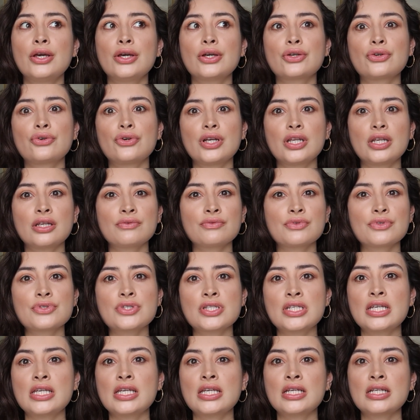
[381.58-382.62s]
creating
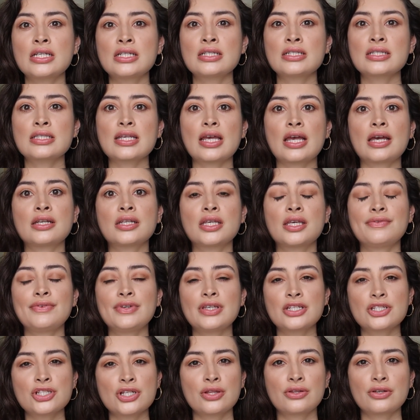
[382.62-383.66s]
routines and
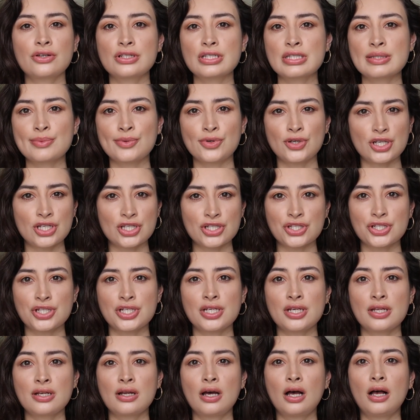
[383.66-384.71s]
giving each other
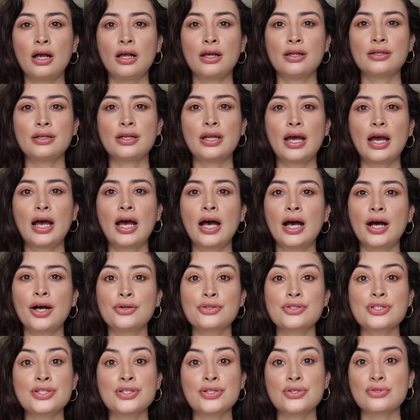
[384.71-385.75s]
inspiration on
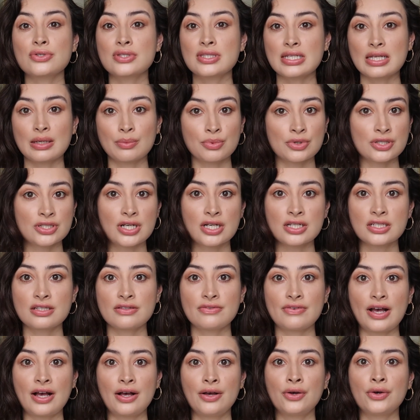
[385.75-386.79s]
how to stay
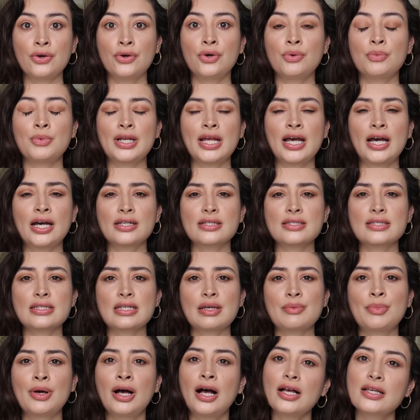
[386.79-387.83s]
productive at home and how to
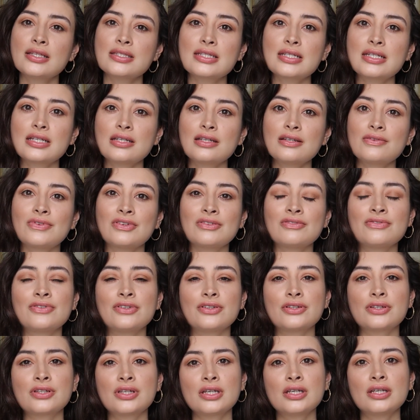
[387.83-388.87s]
stay positive and
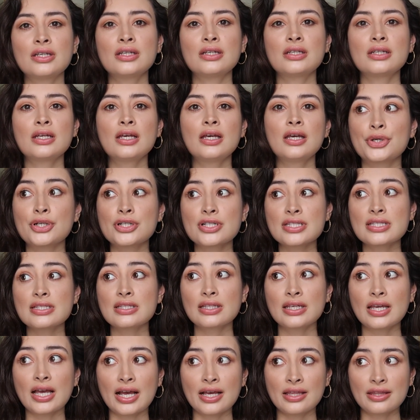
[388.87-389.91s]
feel good.
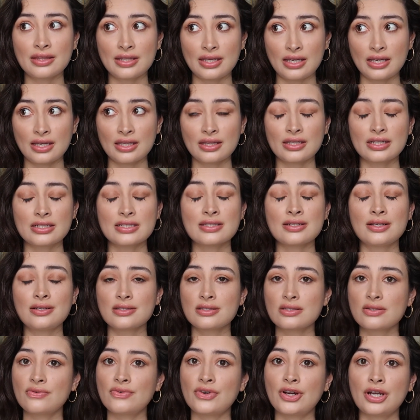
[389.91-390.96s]
Personally, I think that it's
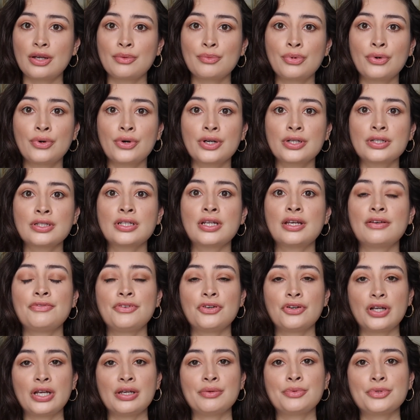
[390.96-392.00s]
also very important, if
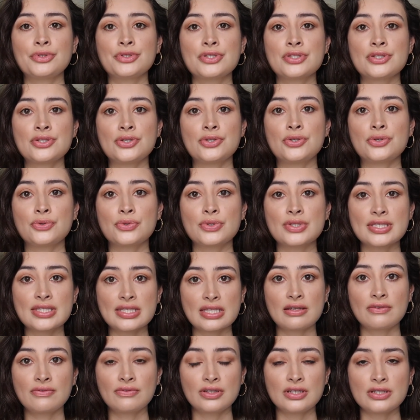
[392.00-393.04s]
you're able to
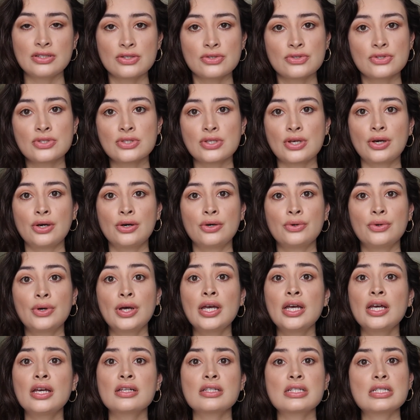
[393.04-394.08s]
safely do so,
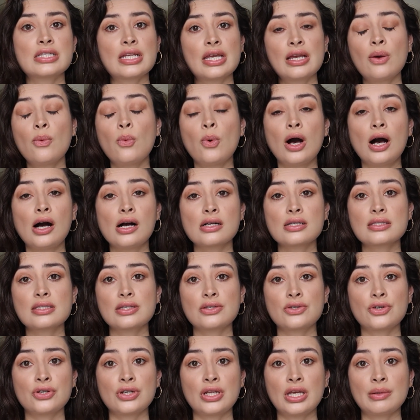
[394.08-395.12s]
to take walks
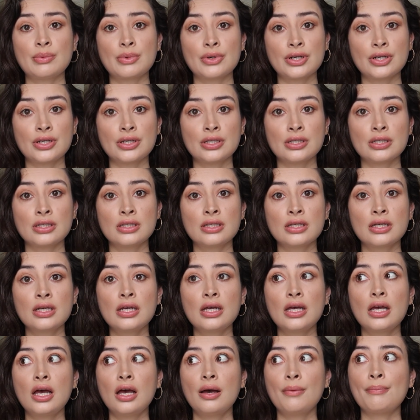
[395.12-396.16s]
in your neighborhood.
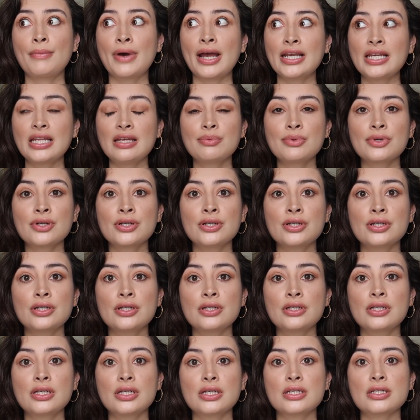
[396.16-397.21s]
My
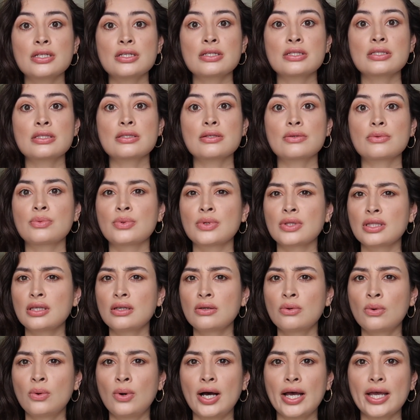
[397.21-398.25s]
neighborhood is really
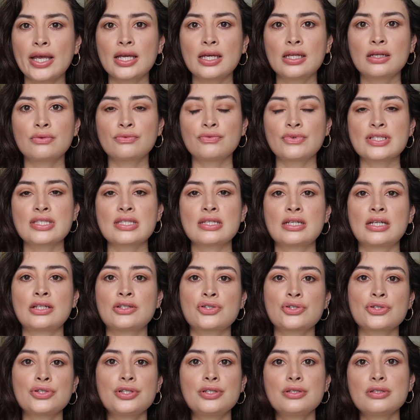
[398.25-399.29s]
quiet and
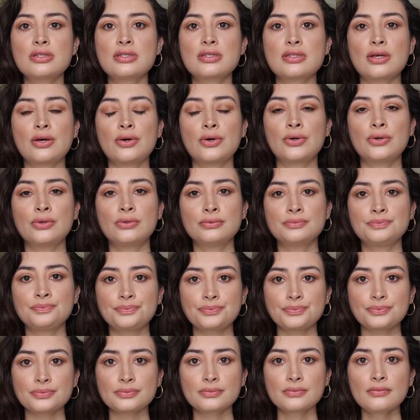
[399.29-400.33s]
residential, so
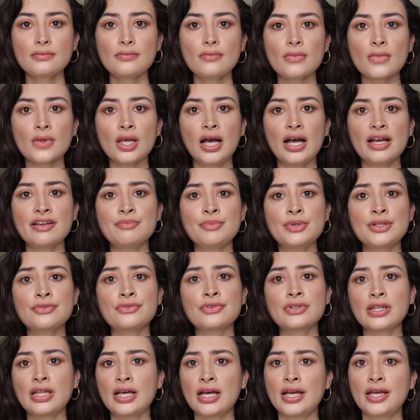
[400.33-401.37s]
I've been
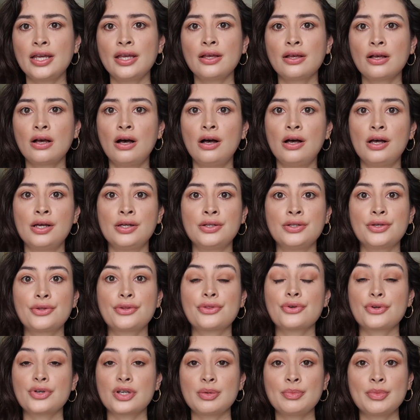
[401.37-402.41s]
relying on
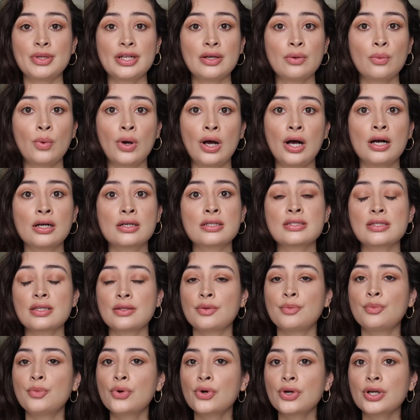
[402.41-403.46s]
30-minute walks in
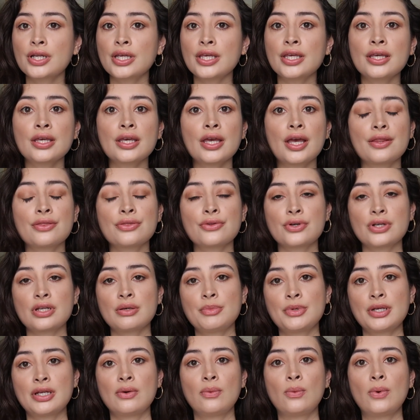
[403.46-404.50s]
the morning and
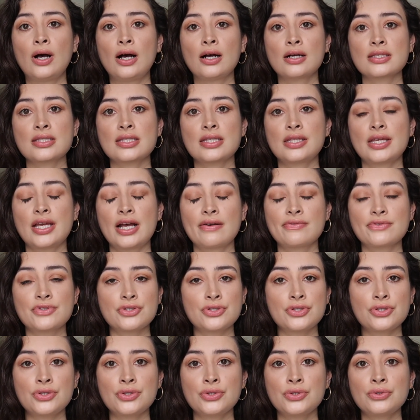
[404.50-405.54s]
30-minute walks in the
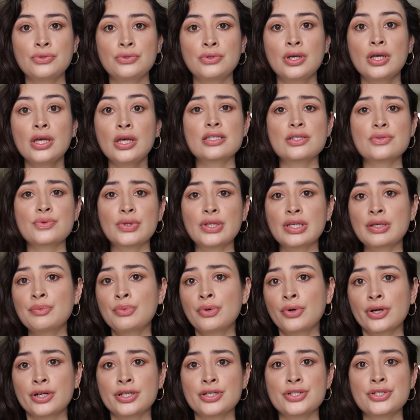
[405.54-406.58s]
afternoon. It's really
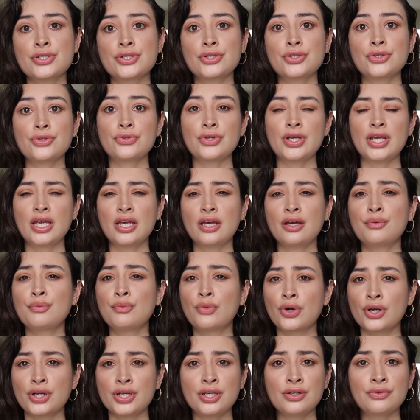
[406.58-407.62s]
important to create a
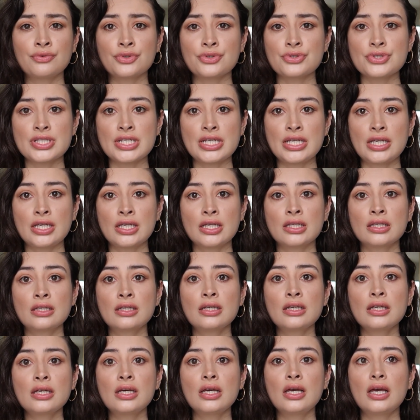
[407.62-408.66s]
morning
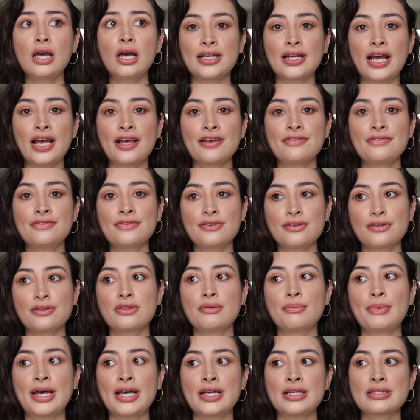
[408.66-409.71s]
routine. I feel
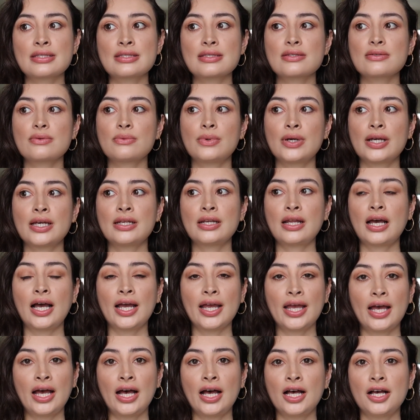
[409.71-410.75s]
the best when
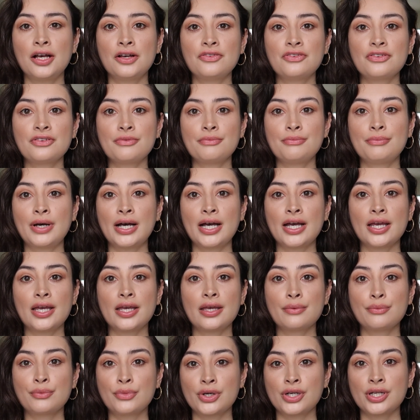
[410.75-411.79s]
I have
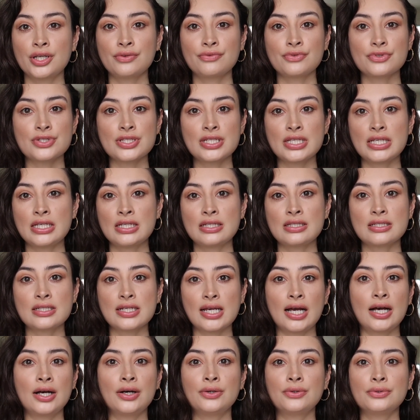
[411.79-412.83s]
my morning routine
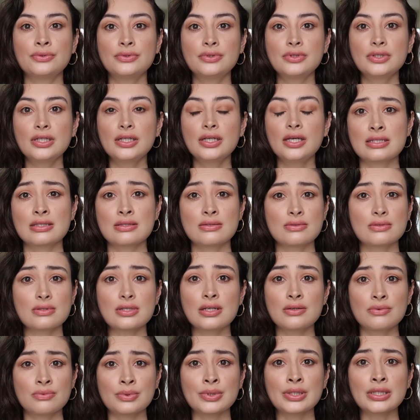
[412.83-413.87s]
down.
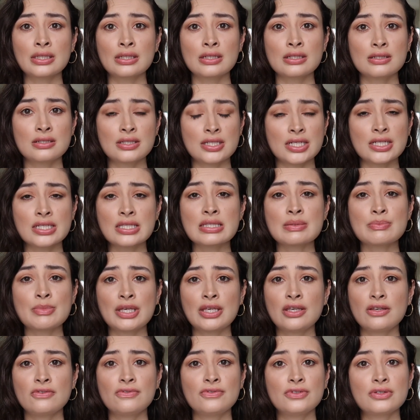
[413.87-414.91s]
It really does
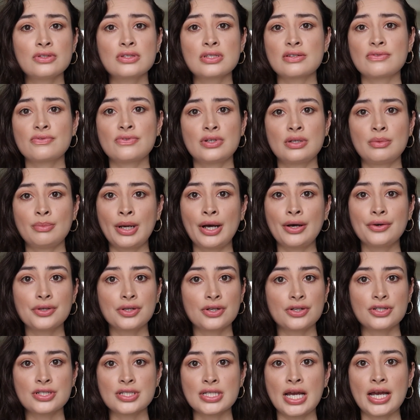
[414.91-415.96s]
make you feel different about
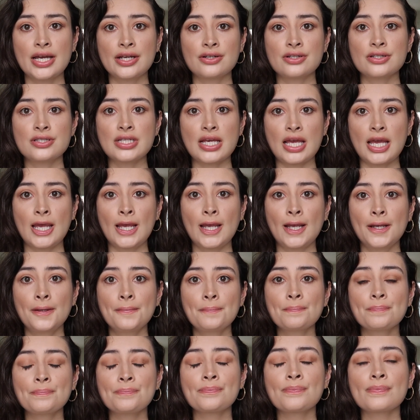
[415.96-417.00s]
your entire day.
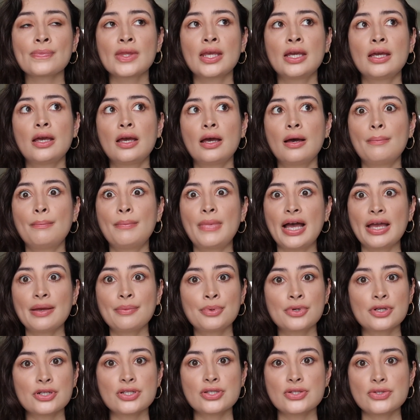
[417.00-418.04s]
My
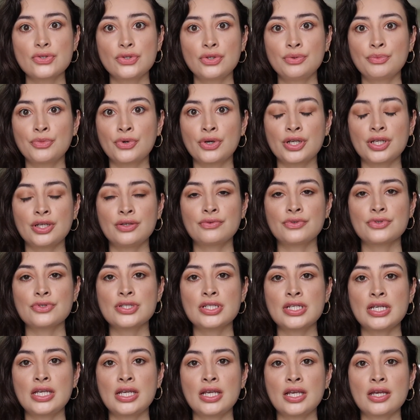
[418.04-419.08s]
personal morning
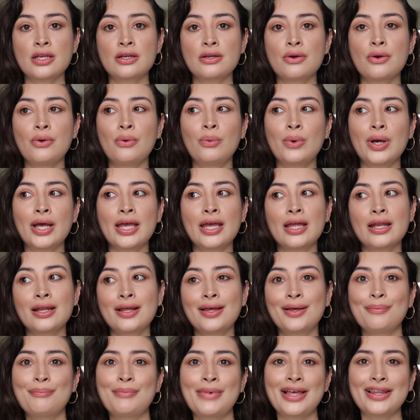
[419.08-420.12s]
routine
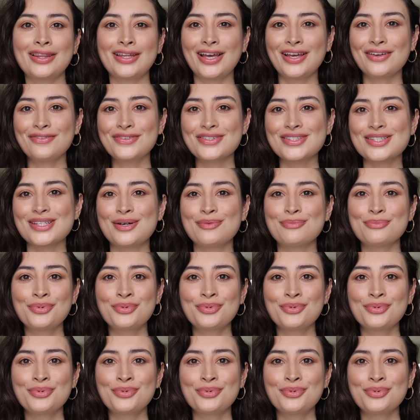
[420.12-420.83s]
when my life is on